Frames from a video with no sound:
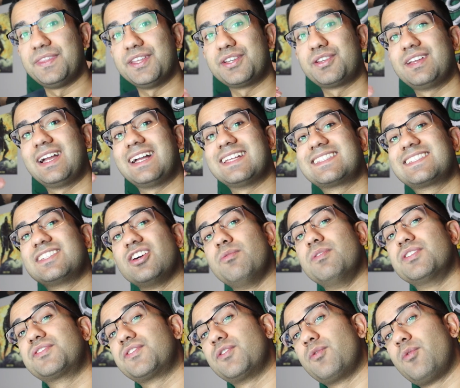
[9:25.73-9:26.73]
Thank you guys so
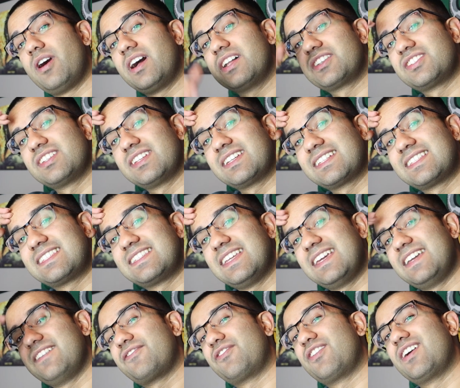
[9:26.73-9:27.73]
much for watching.
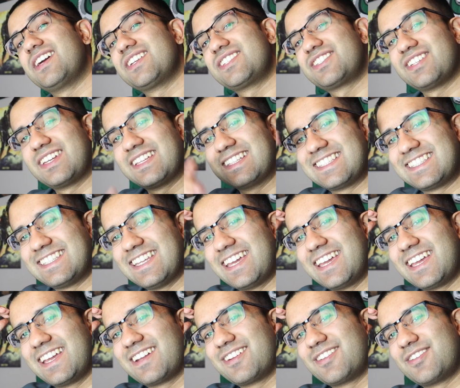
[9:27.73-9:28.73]
Stay fresh and
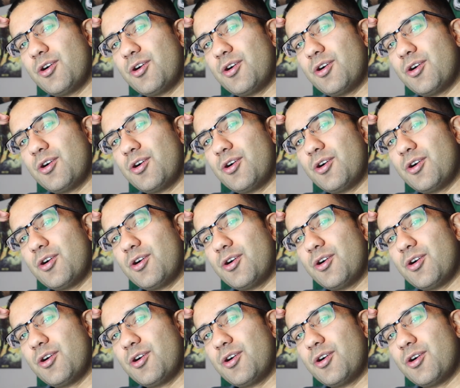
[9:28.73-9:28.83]
stay